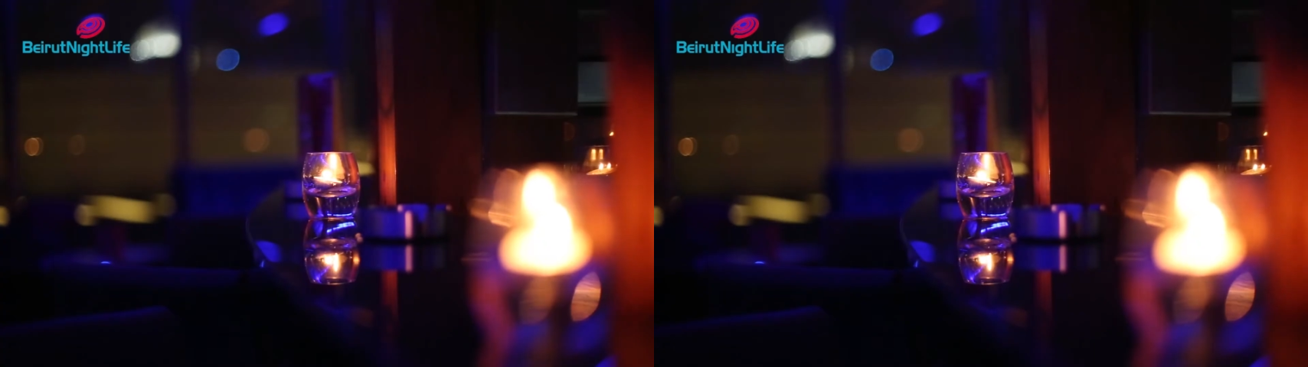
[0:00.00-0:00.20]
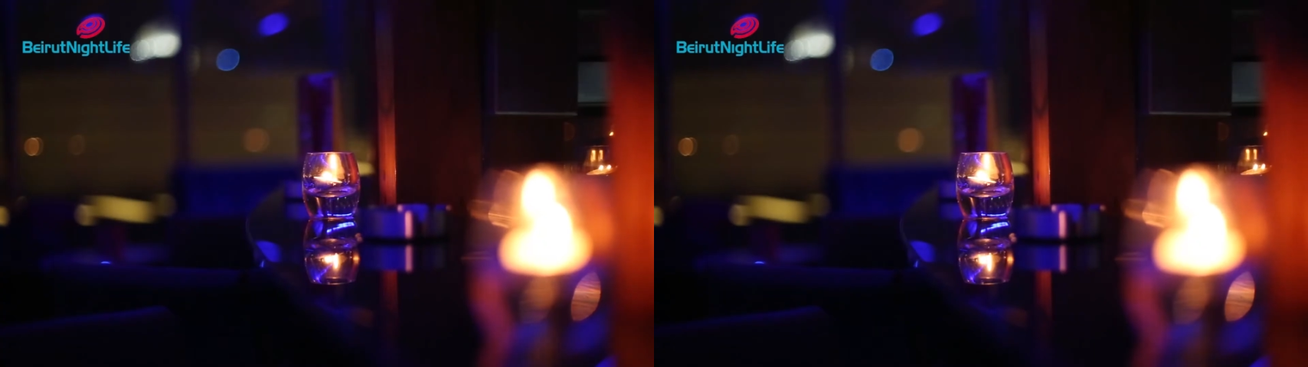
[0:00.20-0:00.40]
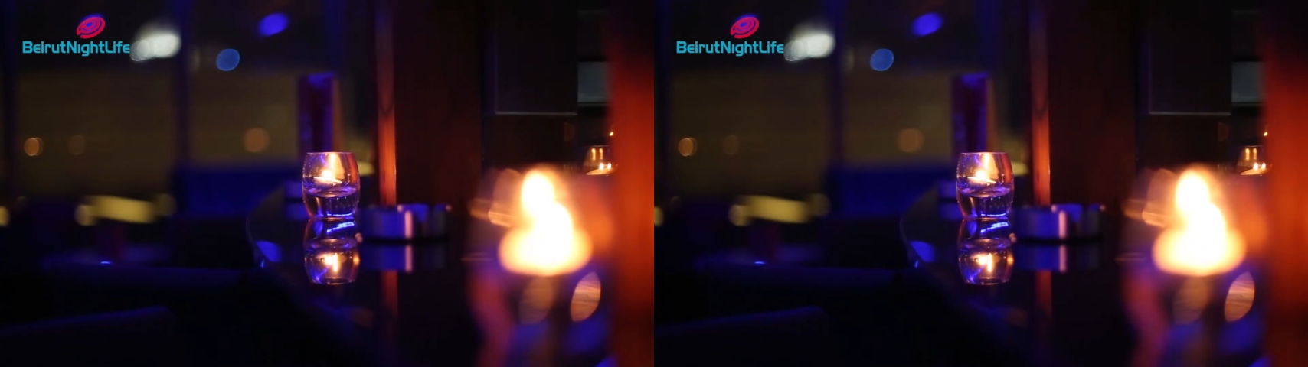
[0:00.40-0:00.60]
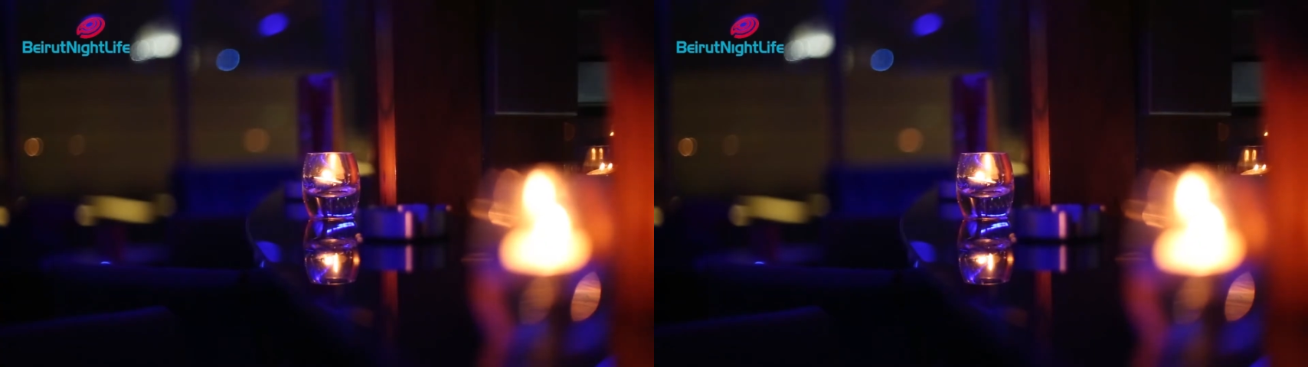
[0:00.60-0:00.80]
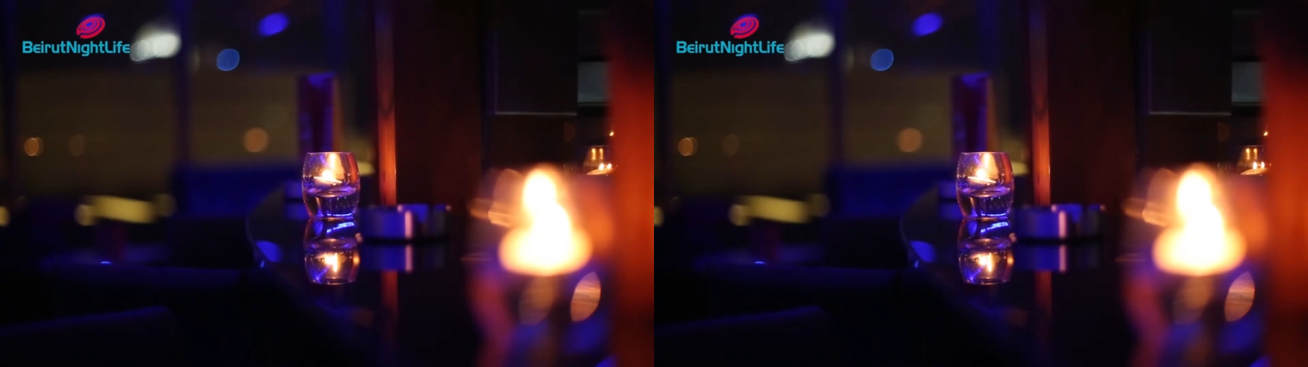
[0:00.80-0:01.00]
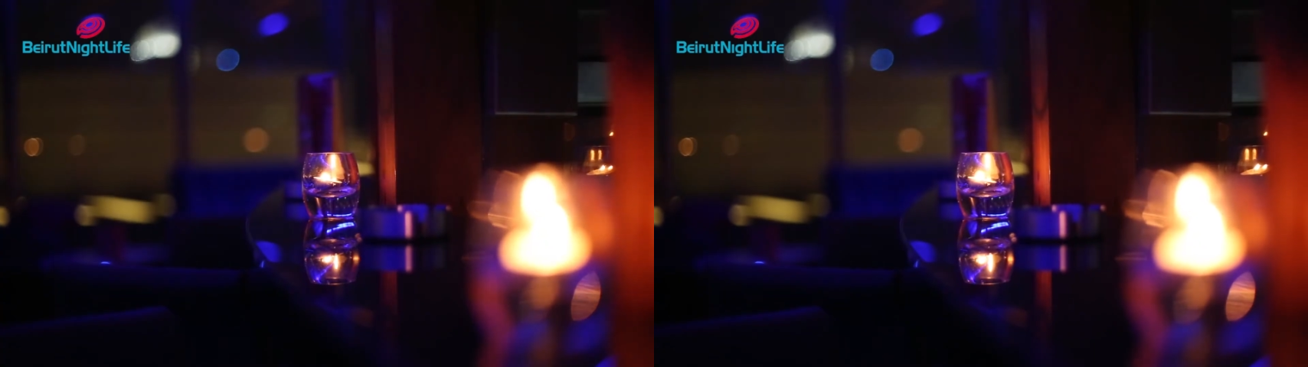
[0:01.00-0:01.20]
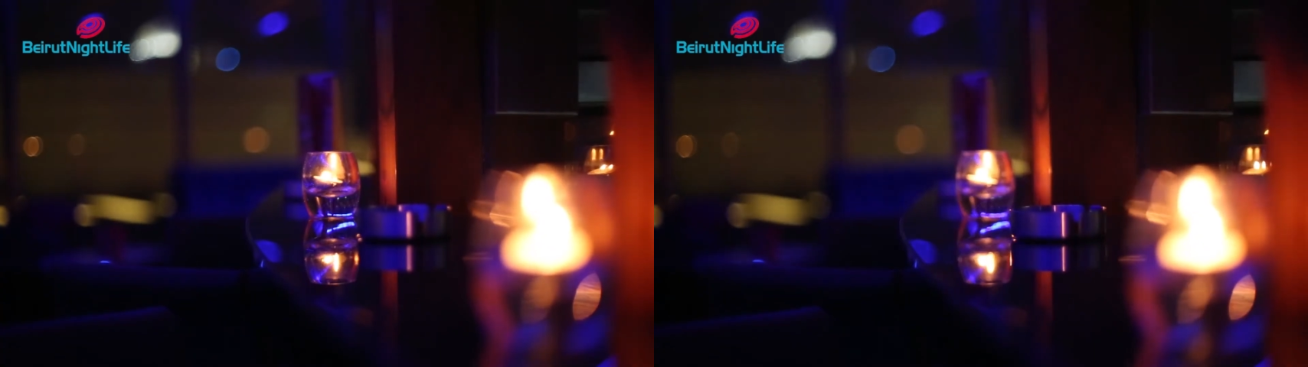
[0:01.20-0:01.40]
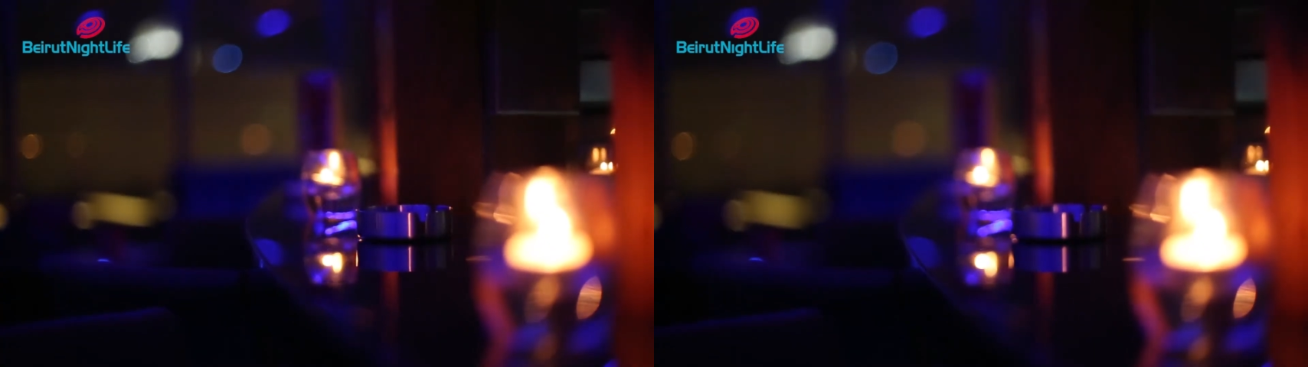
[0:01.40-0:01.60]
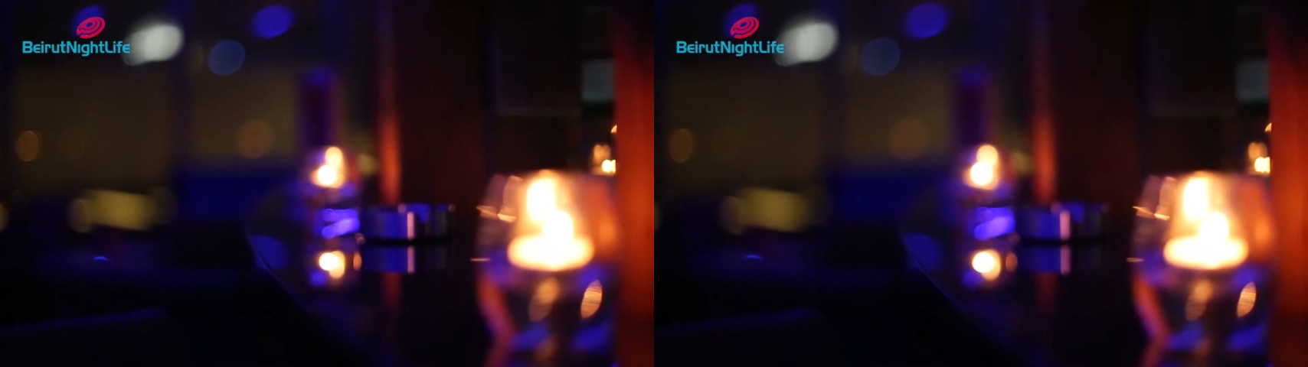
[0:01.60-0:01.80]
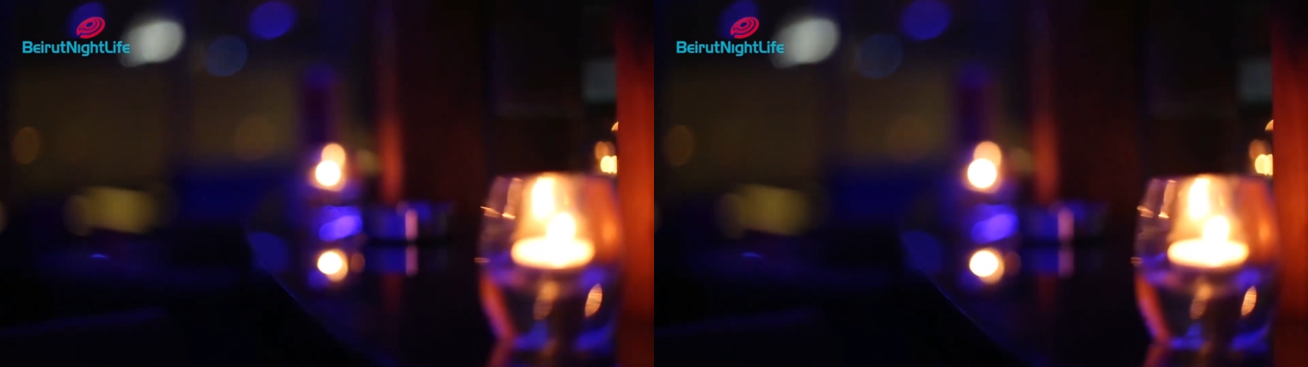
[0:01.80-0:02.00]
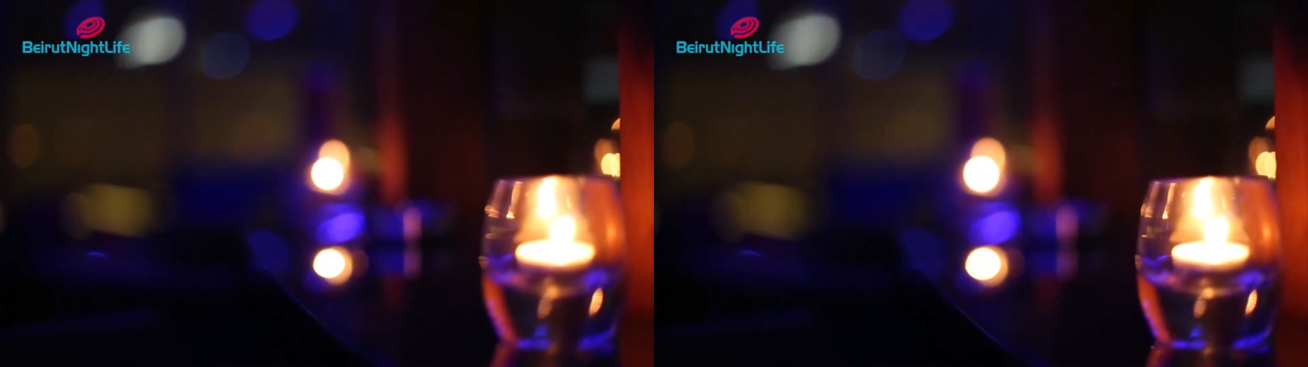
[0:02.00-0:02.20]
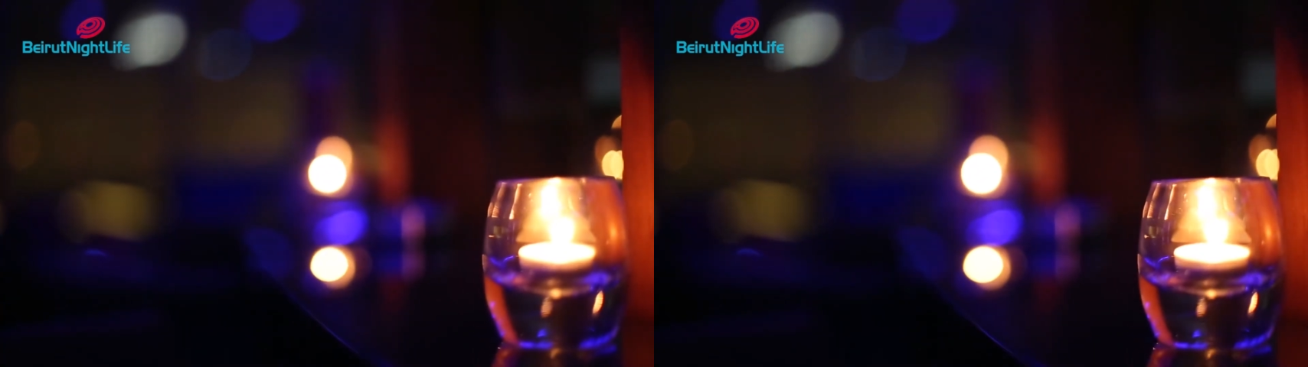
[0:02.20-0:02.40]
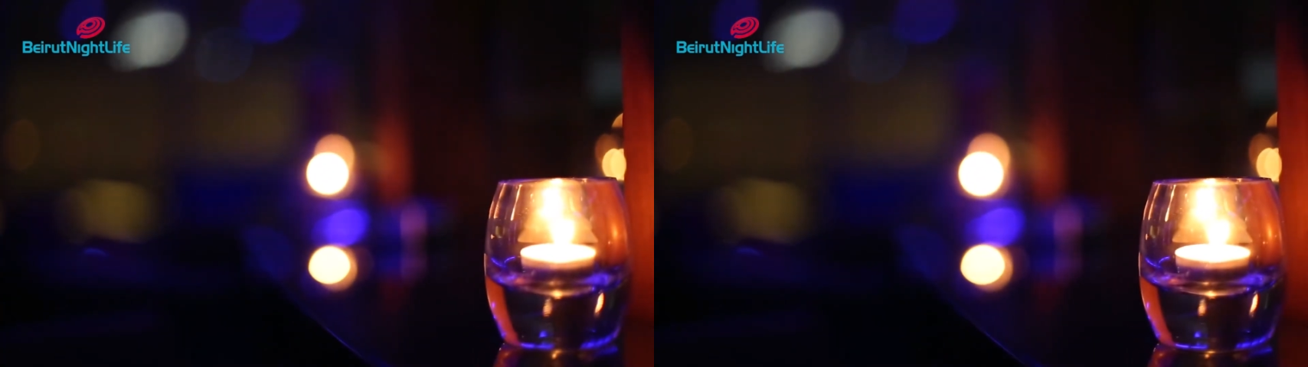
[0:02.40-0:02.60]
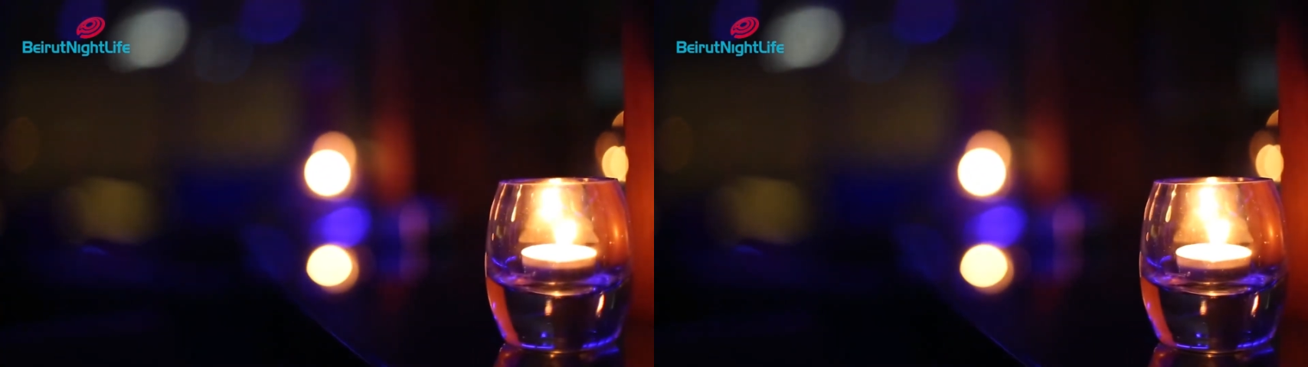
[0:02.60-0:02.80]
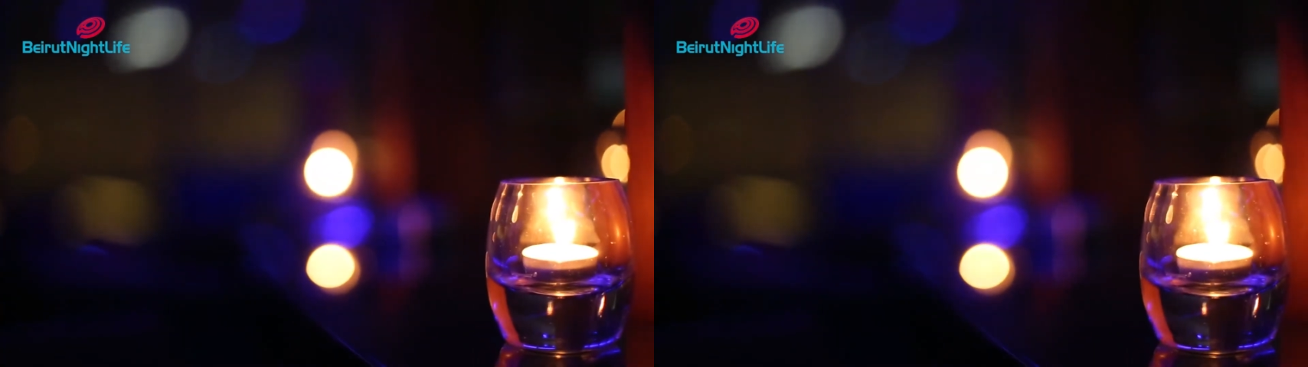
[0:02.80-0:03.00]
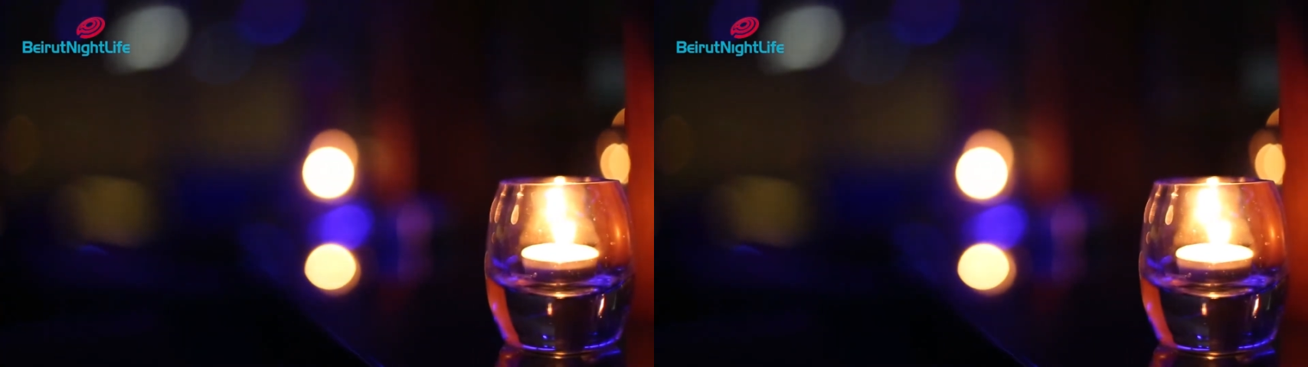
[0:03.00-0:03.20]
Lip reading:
No face is visible, so there are no lips to read.